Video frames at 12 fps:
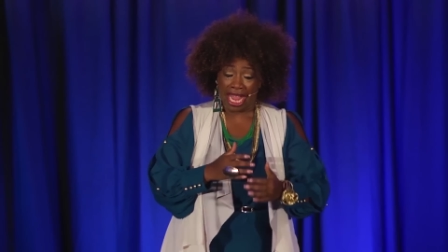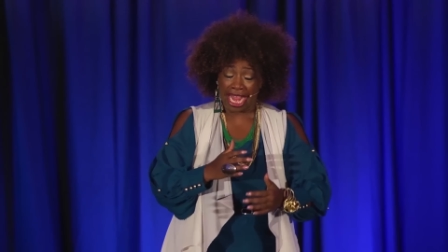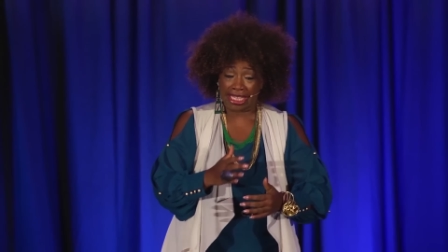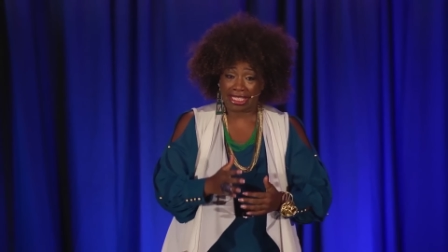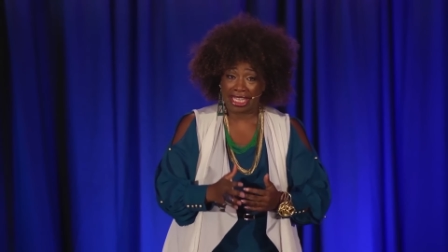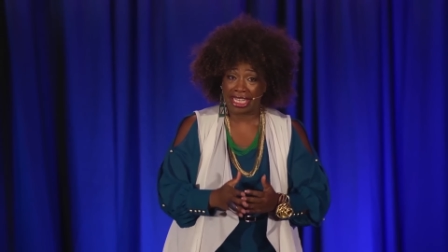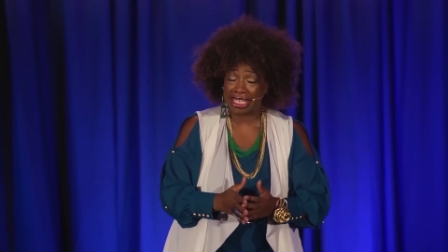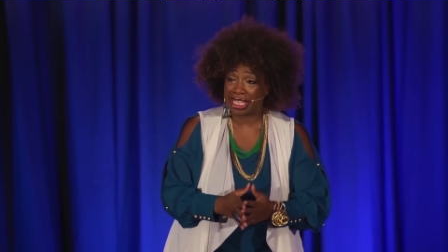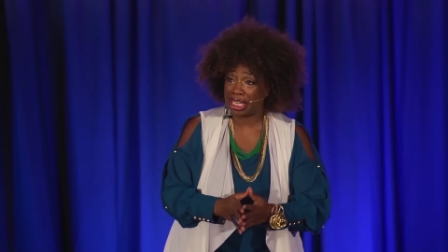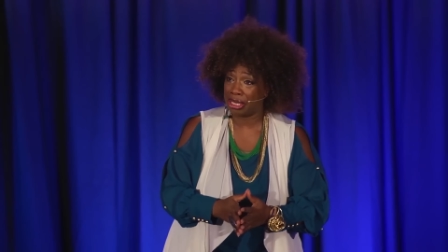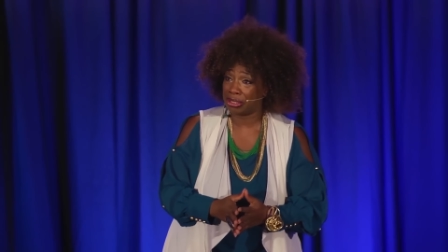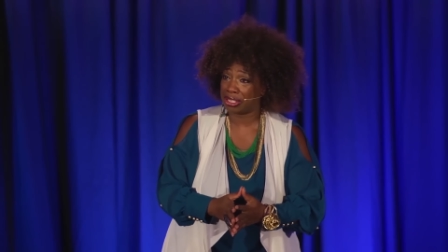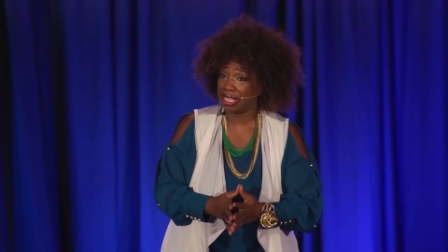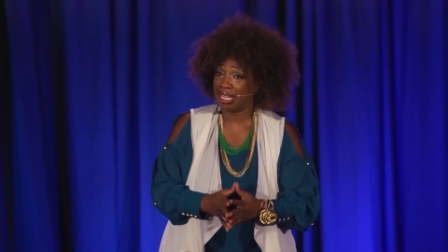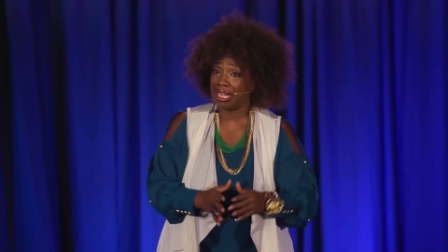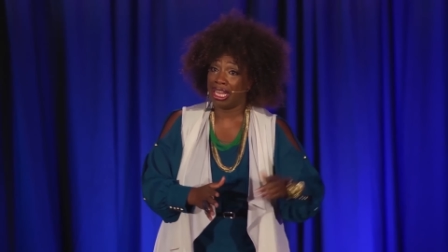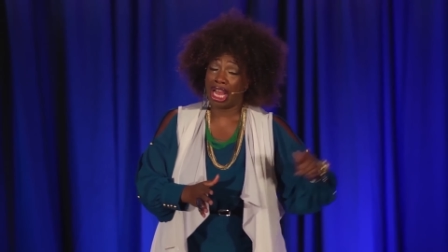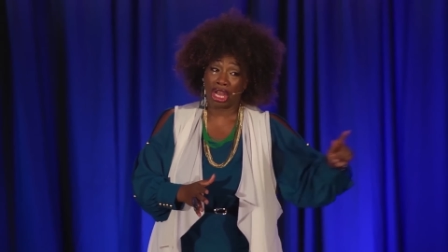eighteen years
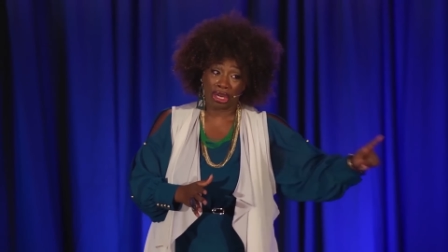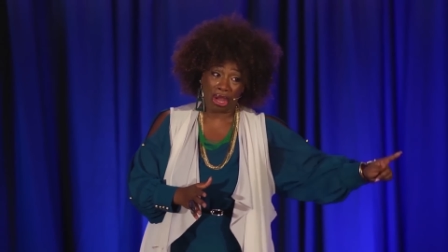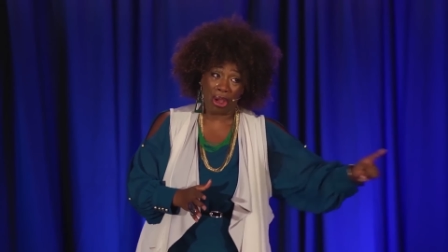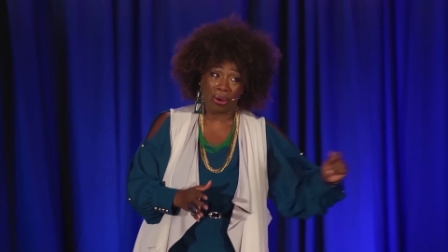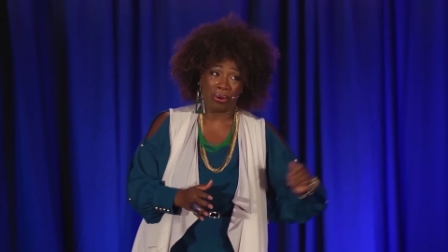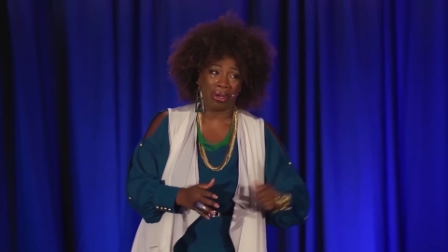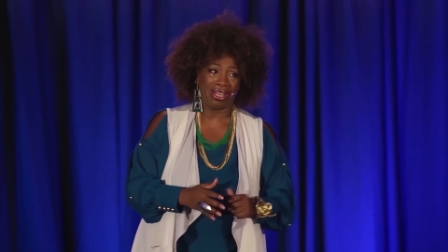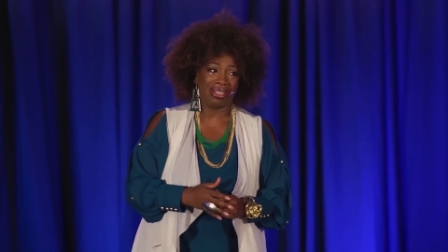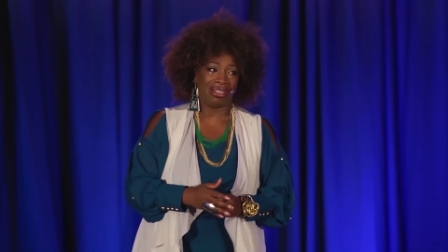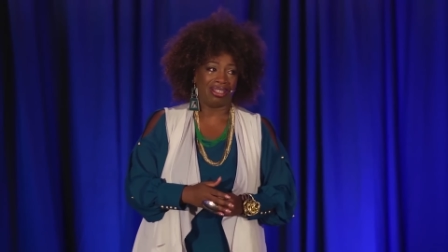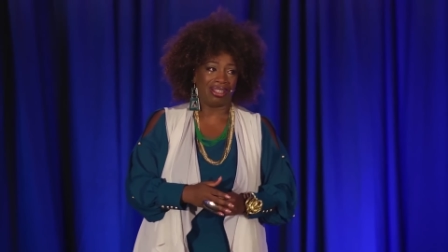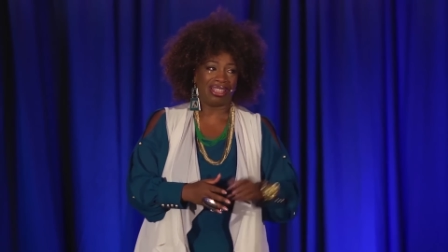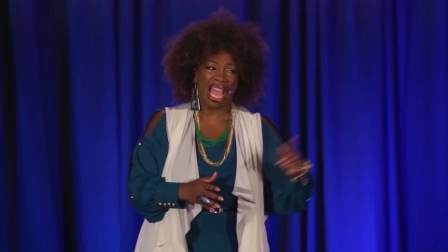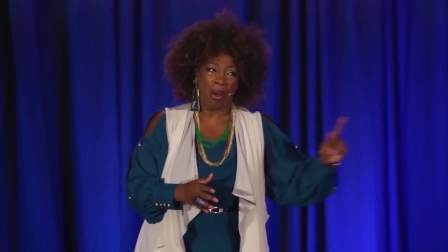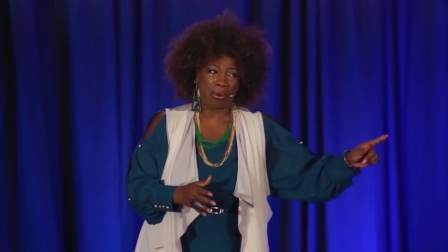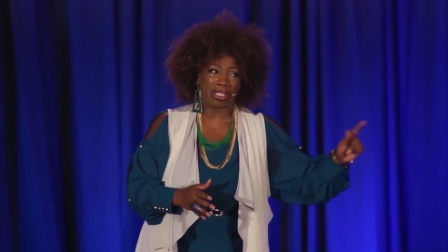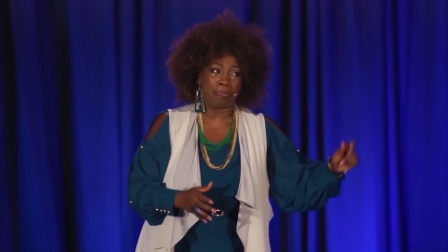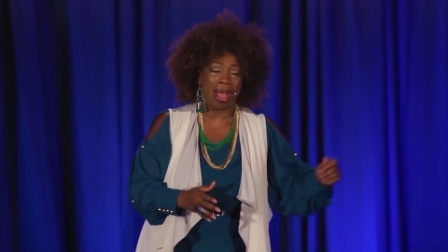ago,
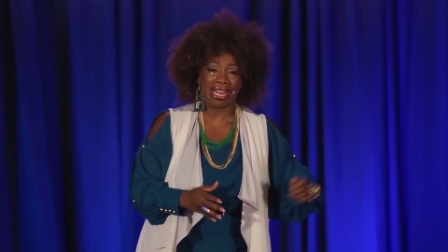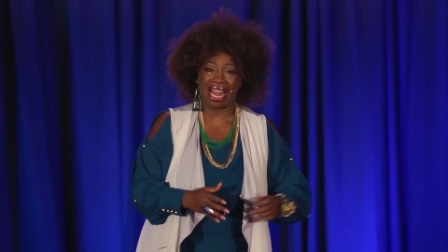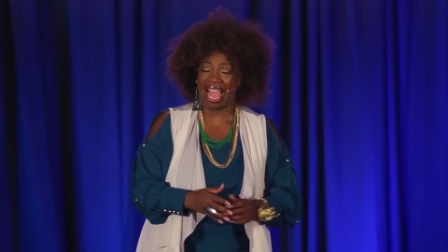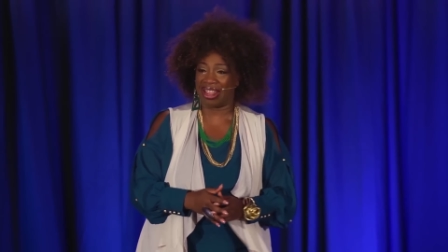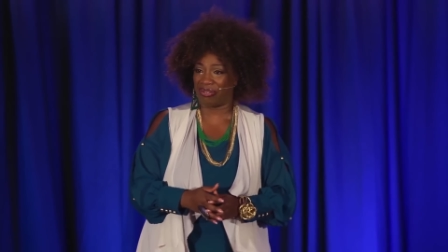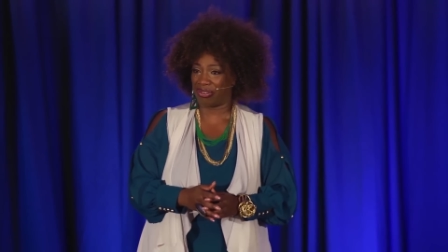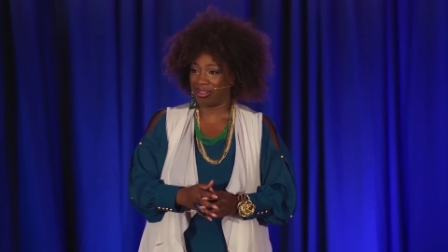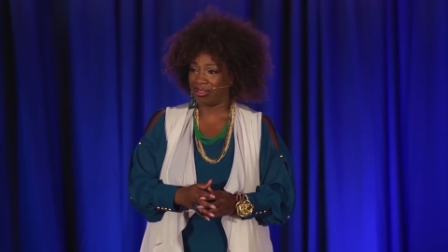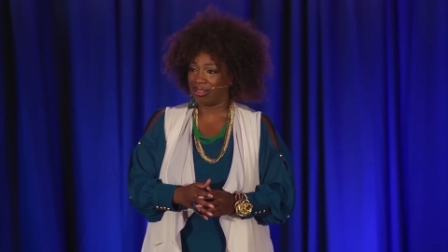that was my life.